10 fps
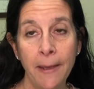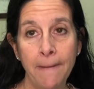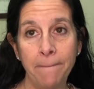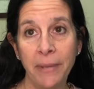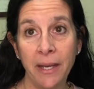
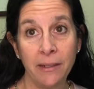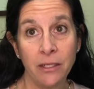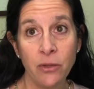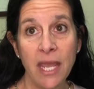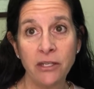But you
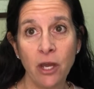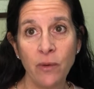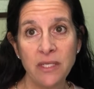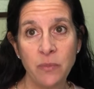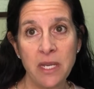can't
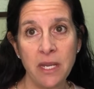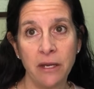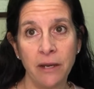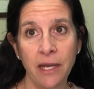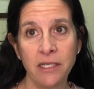always be
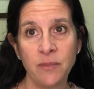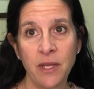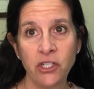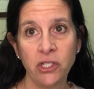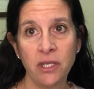here, and
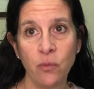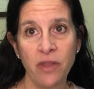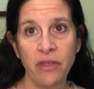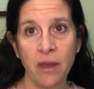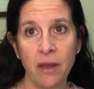especially
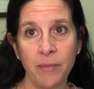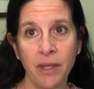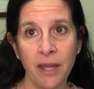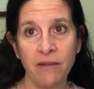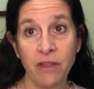with a
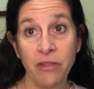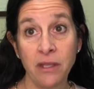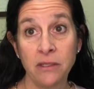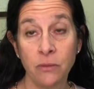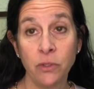lot of the
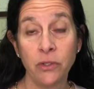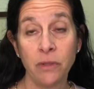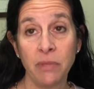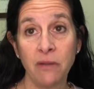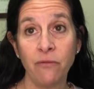things that we're
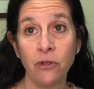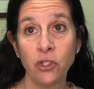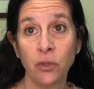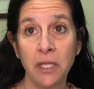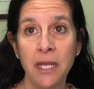doing being
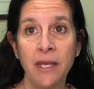virtual,